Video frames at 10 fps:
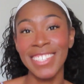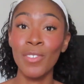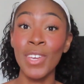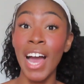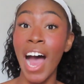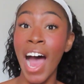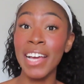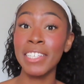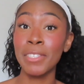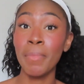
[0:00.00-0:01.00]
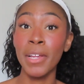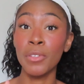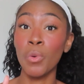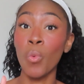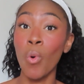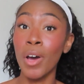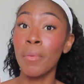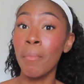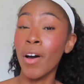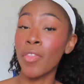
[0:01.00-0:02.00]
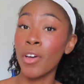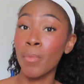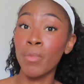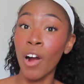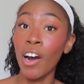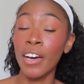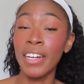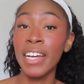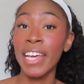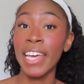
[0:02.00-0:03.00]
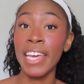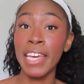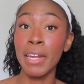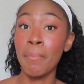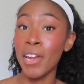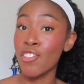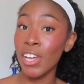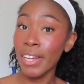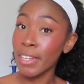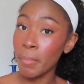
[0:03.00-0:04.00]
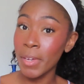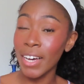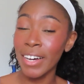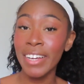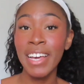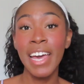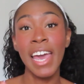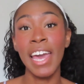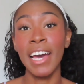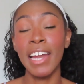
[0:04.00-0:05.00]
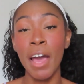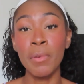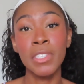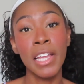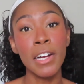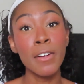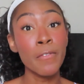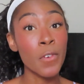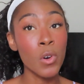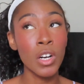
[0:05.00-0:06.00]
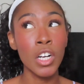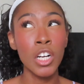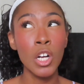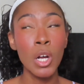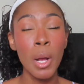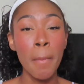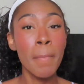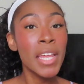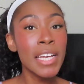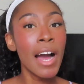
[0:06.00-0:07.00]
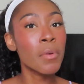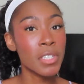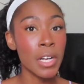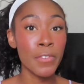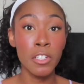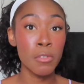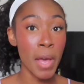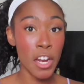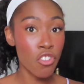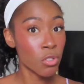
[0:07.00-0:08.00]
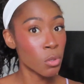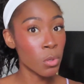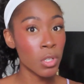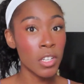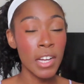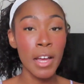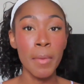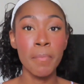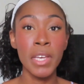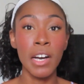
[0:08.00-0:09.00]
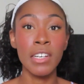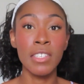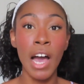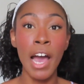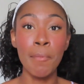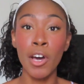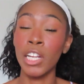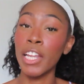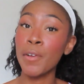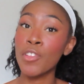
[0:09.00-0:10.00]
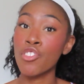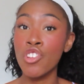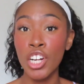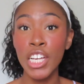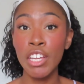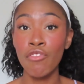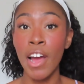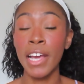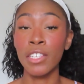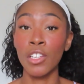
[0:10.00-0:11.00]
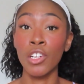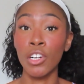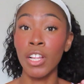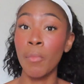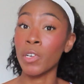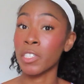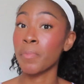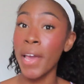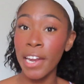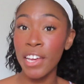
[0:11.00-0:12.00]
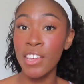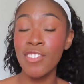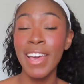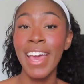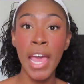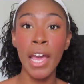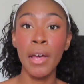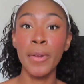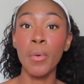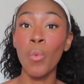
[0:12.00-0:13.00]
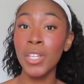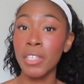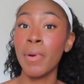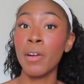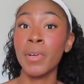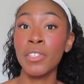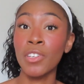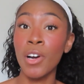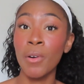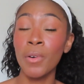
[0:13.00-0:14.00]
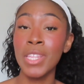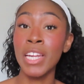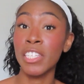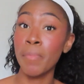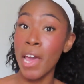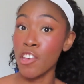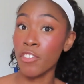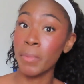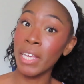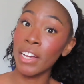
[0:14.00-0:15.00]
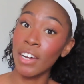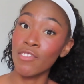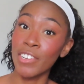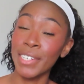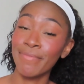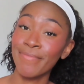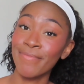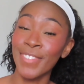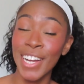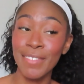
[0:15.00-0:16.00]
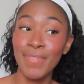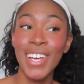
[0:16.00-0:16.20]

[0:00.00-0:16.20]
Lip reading: So yeah, I spent 1 month abroad in Medellín, Colombia, and I was there for Spanish school because I'm on a language journey trying to learn a lot more Spanish, and what's a better place to go than a Spanish speaking country, right?